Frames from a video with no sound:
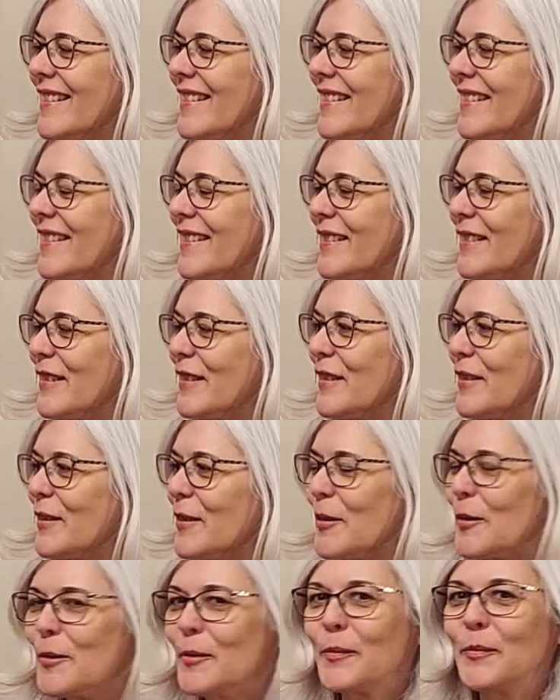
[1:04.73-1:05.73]

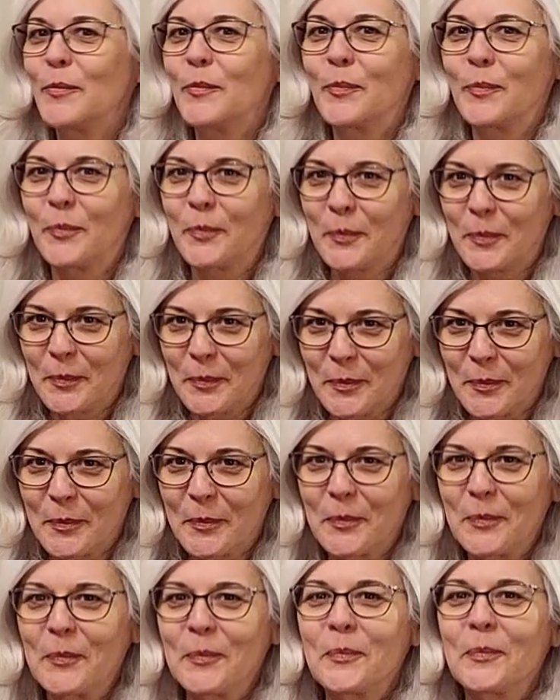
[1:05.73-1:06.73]

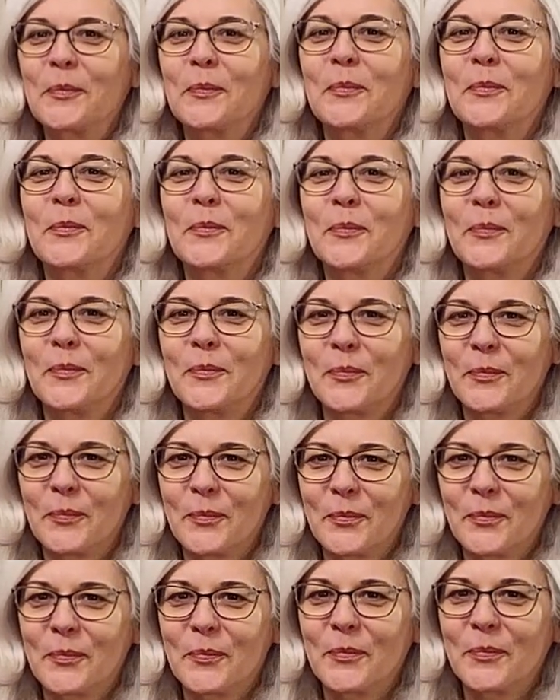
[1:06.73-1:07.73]

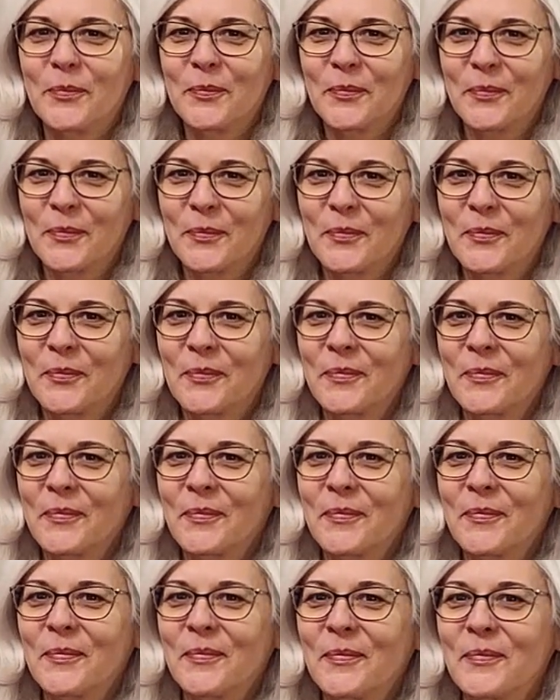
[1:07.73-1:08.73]

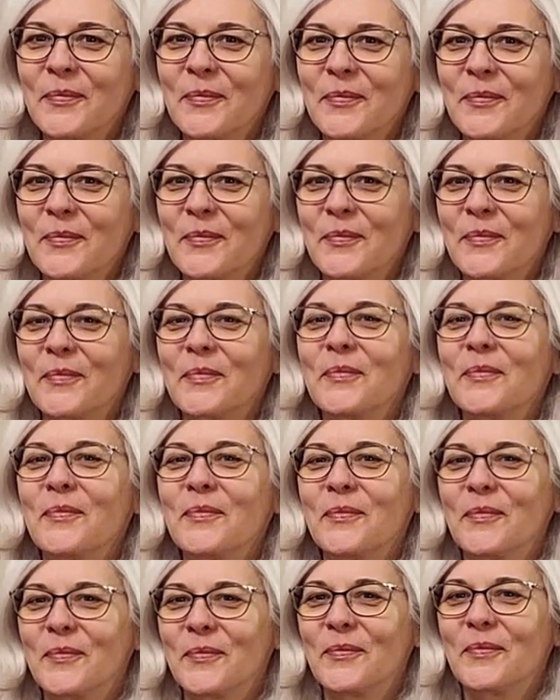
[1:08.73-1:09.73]

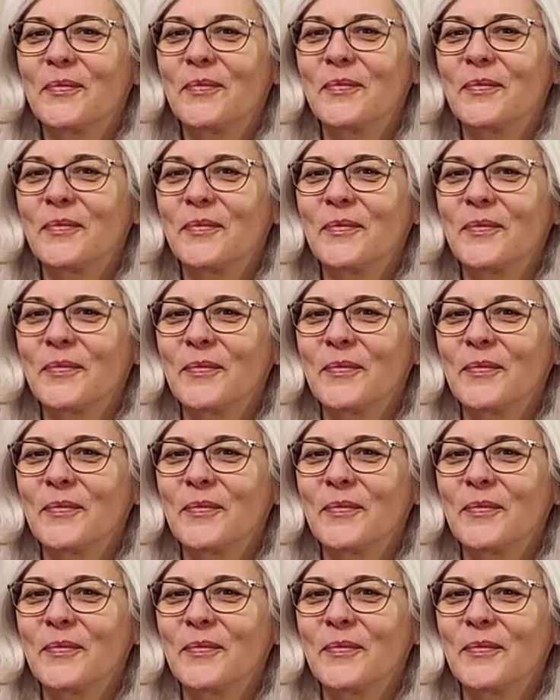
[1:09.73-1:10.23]
This person isn't speaking.